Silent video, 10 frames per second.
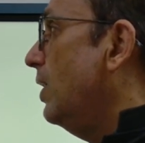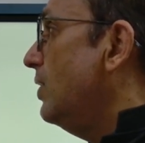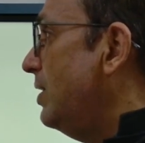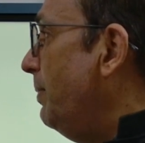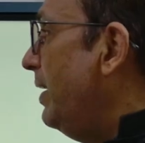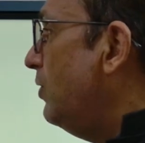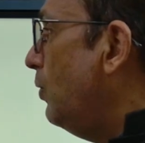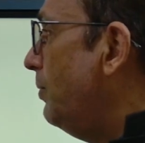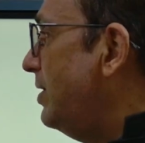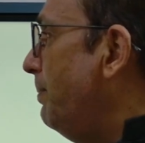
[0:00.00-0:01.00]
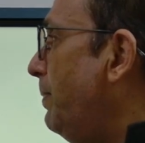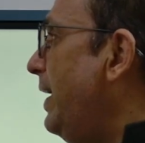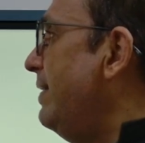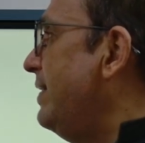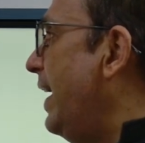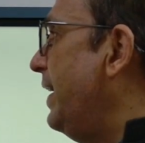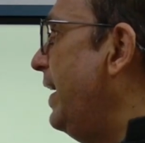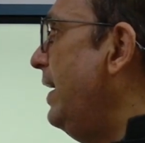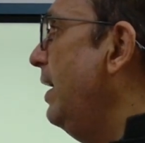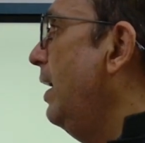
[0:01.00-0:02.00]
So simply
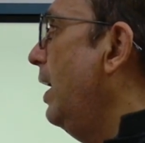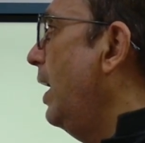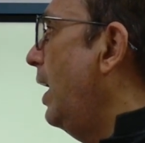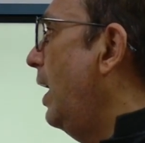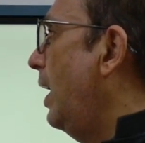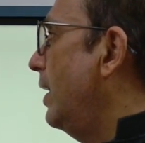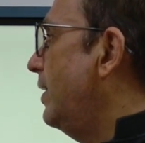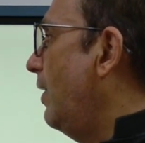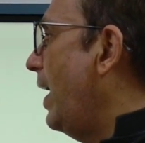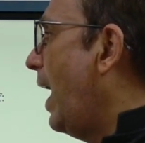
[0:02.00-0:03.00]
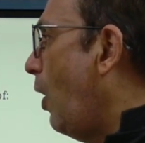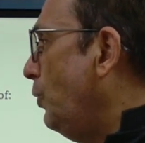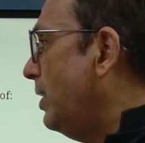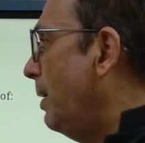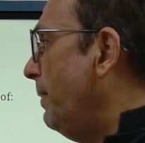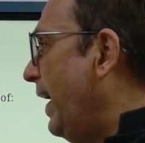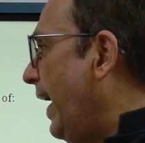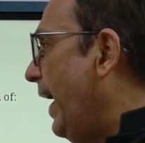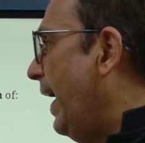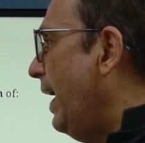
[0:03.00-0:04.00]
stated, the outcome
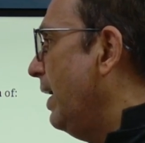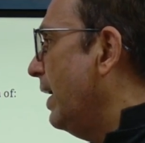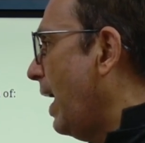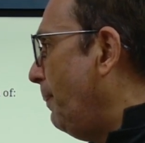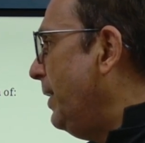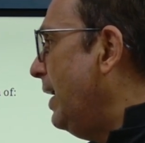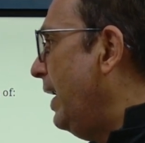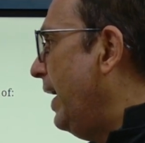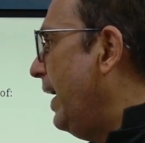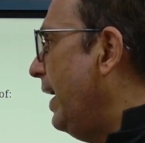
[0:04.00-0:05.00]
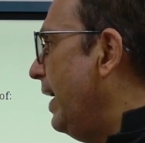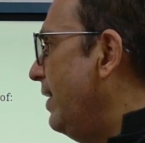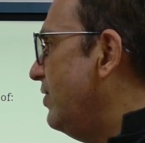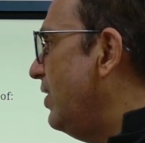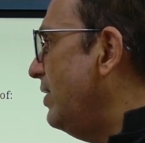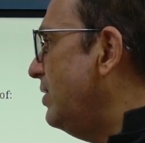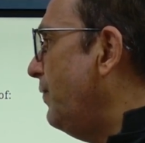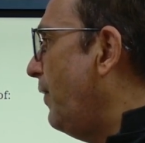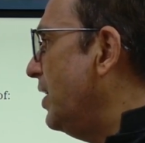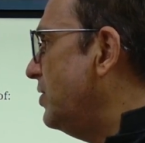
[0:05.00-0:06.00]
A, capital A, is just
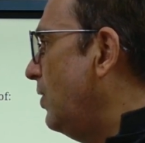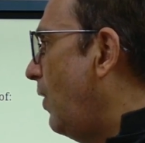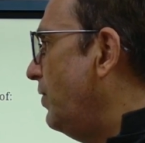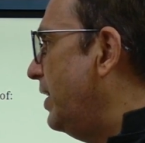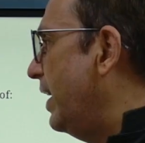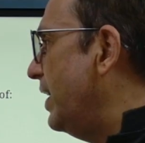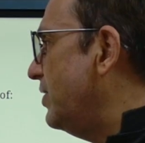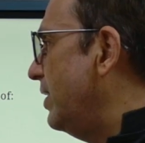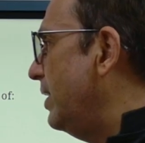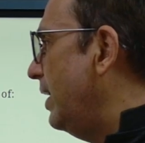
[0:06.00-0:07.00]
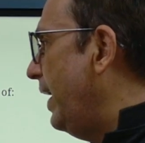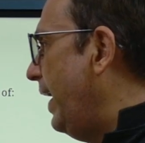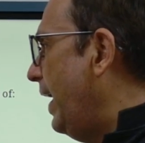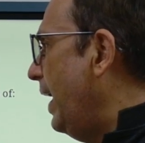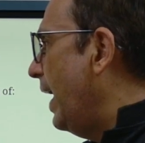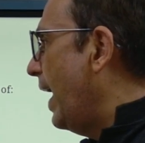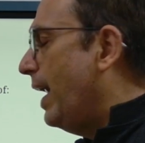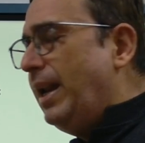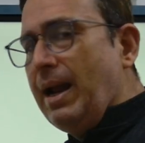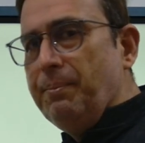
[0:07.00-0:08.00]
a function of the direction A
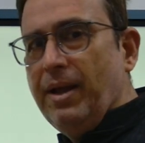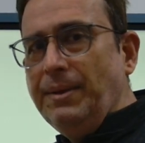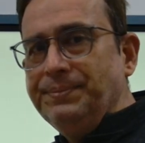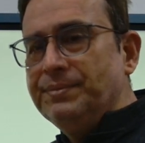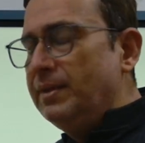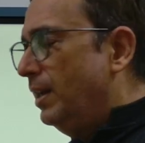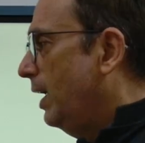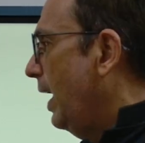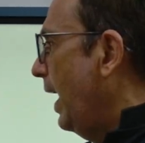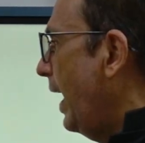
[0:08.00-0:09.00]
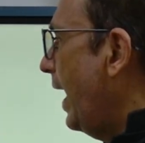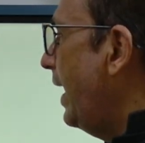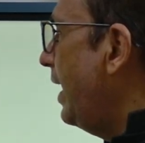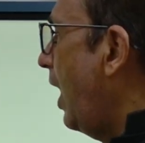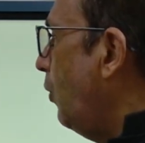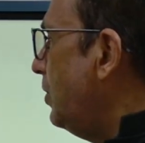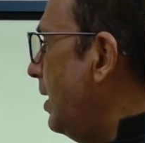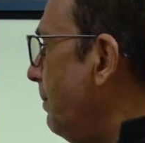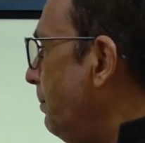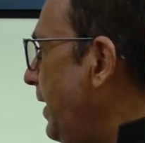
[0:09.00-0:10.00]
and lambda, and
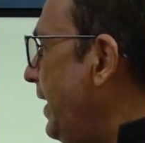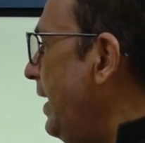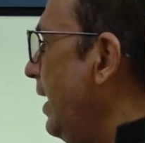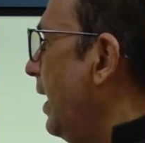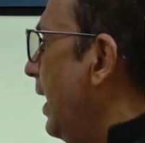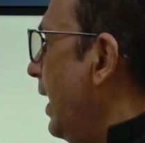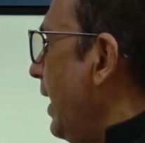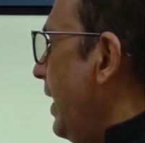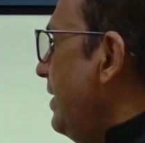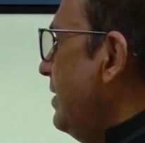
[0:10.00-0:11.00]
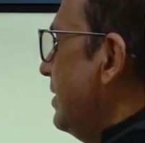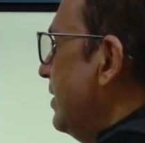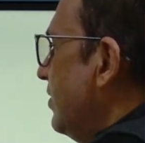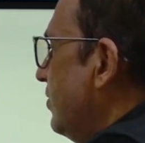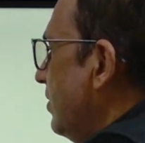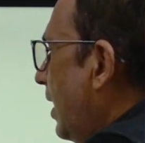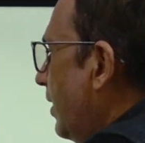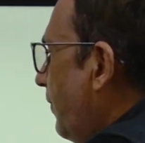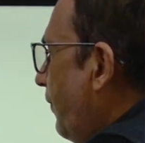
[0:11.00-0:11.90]
outcome B is the